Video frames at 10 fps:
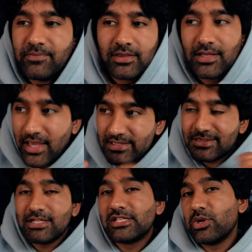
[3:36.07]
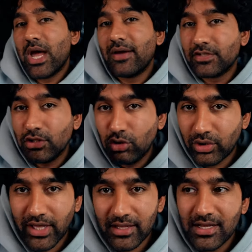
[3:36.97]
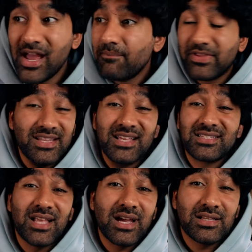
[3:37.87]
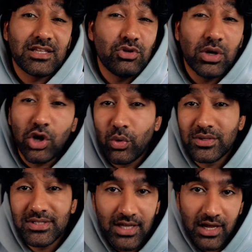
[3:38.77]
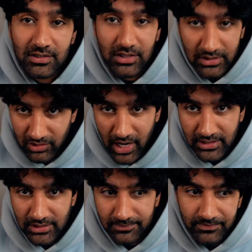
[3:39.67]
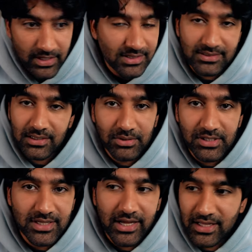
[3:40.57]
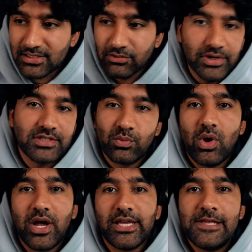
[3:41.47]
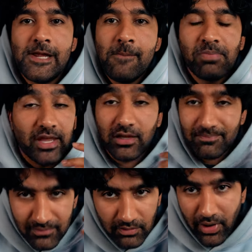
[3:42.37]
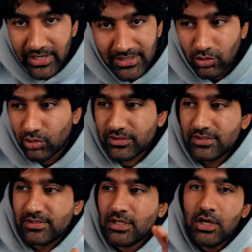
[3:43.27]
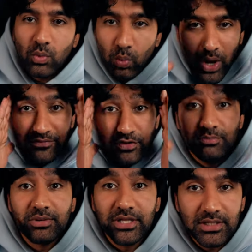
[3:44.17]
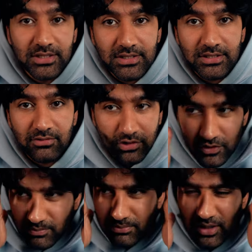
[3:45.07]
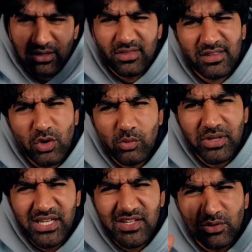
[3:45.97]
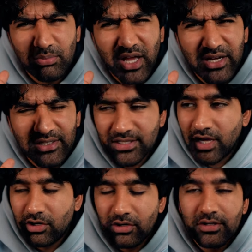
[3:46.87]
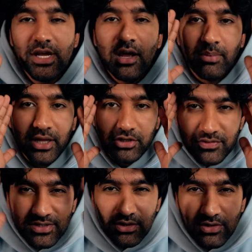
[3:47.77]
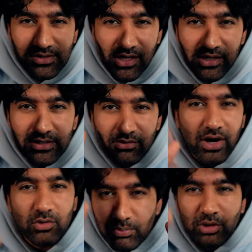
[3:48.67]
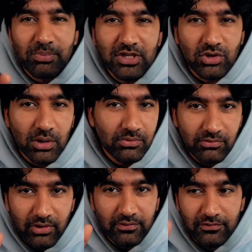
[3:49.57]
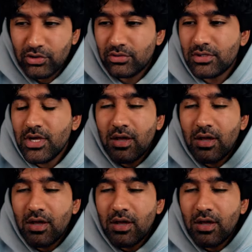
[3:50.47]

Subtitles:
Like the less things that you have to look at, the less likely you are going to get distracted. It's as simple as that. It's the reason why like racing horses have those blinkers, right? Those, I think they're called blinkers or blinders, I don't know. But like you see those things, right? We'll put a picture up right for you.